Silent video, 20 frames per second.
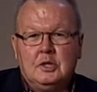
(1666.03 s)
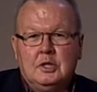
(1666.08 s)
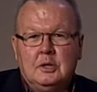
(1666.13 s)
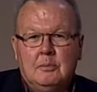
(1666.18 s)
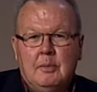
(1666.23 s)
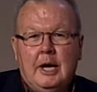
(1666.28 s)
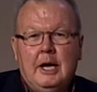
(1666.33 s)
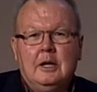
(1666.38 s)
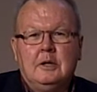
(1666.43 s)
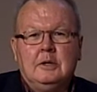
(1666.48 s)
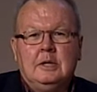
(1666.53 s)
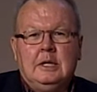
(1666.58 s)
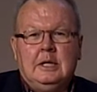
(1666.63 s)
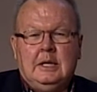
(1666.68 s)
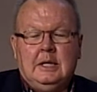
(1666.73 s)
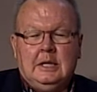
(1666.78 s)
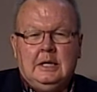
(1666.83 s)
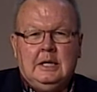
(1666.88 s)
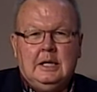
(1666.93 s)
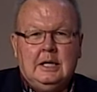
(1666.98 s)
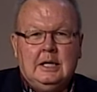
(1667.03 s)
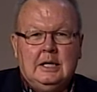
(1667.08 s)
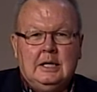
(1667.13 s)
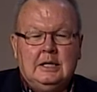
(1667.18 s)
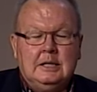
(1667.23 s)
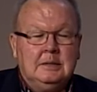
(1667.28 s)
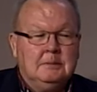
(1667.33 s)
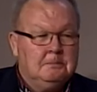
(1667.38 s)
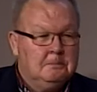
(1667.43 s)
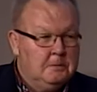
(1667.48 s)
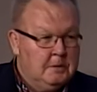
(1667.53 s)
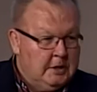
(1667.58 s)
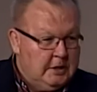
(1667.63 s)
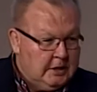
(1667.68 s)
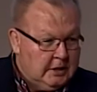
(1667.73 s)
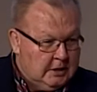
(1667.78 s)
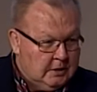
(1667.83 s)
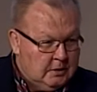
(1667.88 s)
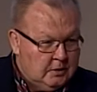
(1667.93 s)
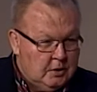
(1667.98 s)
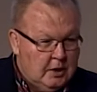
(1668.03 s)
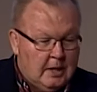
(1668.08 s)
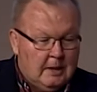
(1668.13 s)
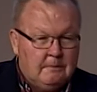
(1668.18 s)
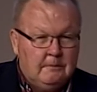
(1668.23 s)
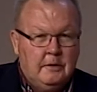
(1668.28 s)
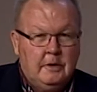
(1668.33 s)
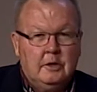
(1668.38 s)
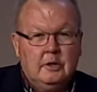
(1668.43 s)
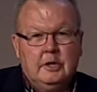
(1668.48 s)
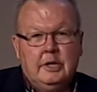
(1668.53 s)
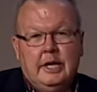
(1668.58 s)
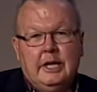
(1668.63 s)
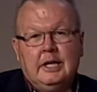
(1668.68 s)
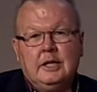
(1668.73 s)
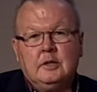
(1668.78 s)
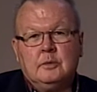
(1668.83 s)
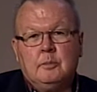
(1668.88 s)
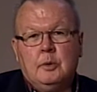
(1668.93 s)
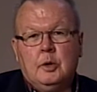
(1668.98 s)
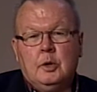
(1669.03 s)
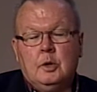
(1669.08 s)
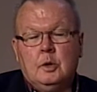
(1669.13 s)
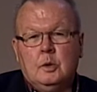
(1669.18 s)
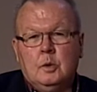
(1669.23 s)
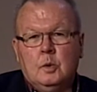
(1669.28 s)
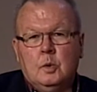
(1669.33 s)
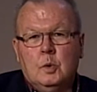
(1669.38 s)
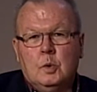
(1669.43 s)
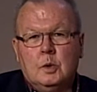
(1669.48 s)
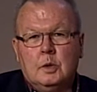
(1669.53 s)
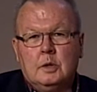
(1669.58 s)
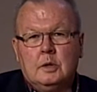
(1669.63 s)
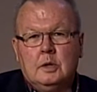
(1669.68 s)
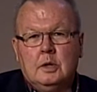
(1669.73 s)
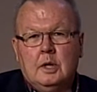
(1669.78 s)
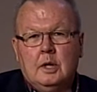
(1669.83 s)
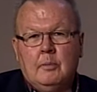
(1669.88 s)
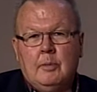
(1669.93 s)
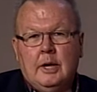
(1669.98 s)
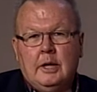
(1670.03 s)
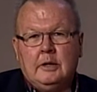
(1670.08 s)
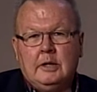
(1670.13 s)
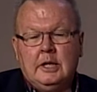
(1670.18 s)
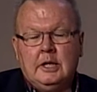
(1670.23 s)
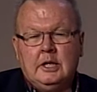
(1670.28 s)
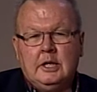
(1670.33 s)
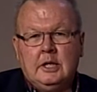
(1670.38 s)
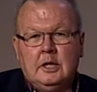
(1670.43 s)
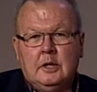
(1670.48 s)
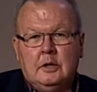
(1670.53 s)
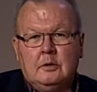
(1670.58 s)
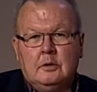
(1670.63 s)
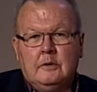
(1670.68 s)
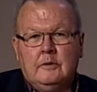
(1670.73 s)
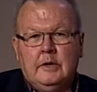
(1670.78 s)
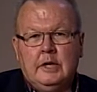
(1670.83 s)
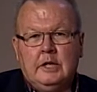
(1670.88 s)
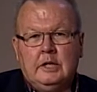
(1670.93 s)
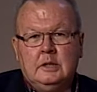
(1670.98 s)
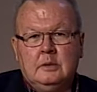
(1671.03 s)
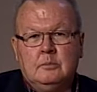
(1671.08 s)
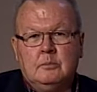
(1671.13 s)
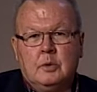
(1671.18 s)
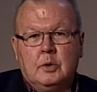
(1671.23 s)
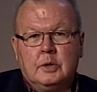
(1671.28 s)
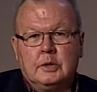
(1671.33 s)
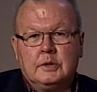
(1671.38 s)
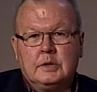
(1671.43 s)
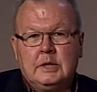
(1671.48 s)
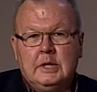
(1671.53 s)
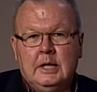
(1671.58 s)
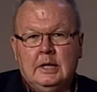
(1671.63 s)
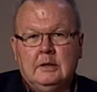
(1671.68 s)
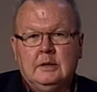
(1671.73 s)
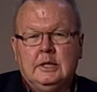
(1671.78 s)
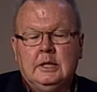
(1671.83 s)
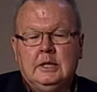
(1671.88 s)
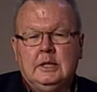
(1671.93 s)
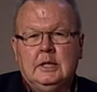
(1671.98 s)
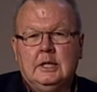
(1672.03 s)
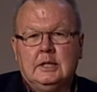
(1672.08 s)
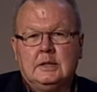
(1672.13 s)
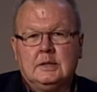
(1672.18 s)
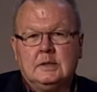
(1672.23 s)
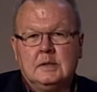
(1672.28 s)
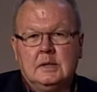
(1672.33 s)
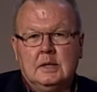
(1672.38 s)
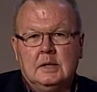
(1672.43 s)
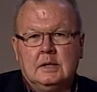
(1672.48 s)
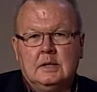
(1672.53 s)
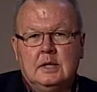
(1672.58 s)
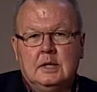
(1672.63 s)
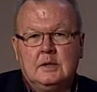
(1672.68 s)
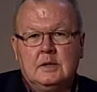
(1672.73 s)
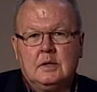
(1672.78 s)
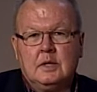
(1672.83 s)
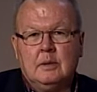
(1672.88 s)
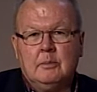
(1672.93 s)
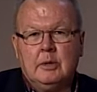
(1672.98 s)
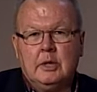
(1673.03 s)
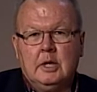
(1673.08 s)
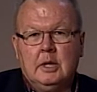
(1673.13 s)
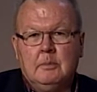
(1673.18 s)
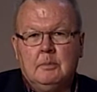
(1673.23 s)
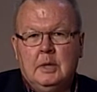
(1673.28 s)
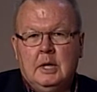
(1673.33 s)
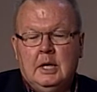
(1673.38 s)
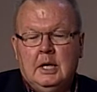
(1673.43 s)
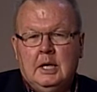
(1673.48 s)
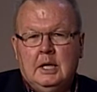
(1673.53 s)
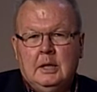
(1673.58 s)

about uh, the job fair and expo or about any other event in Berks County that's, uh, that's coming up,